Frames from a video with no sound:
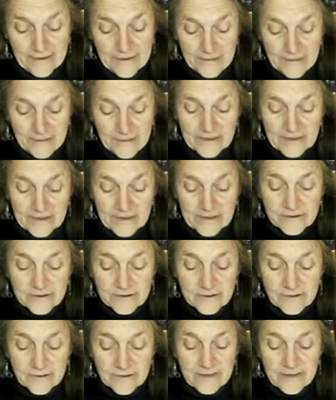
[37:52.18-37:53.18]
but
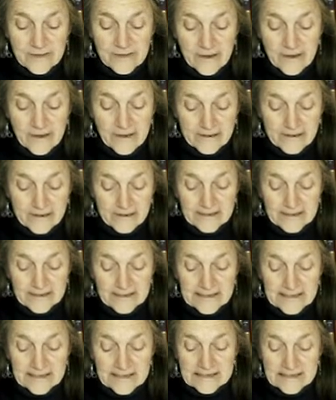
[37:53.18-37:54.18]
control of the arts
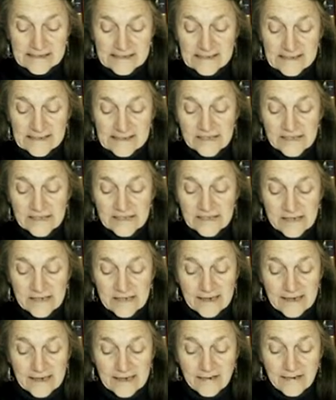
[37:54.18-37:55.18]
leads to the
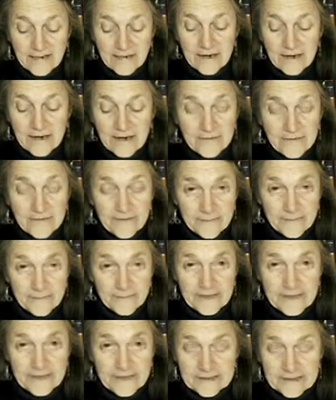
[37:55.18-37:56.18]
shutdown of
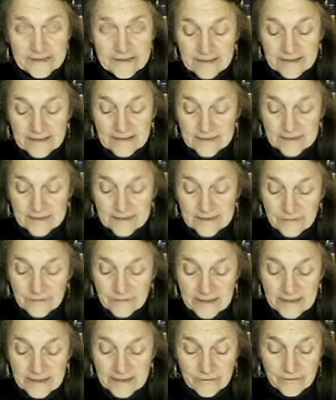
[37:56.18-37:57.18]
free intellectual
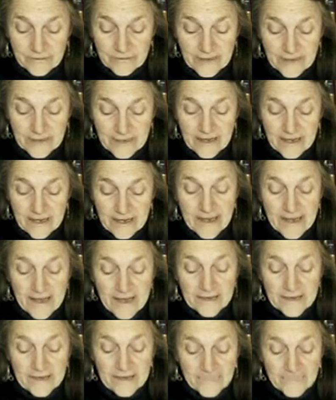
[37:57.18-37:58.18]
inquiry
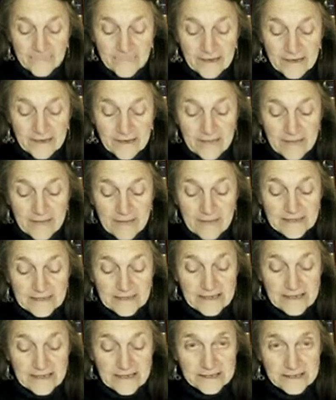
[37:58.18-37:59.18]
and a free
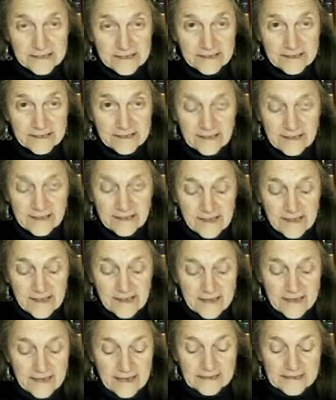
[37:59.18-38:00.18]
imagination,
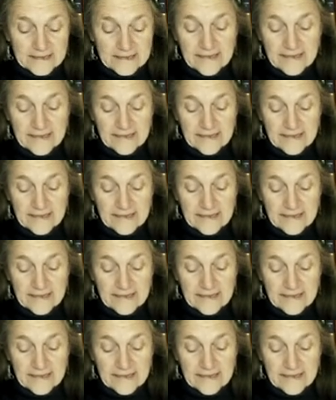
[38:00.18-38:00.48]
hence the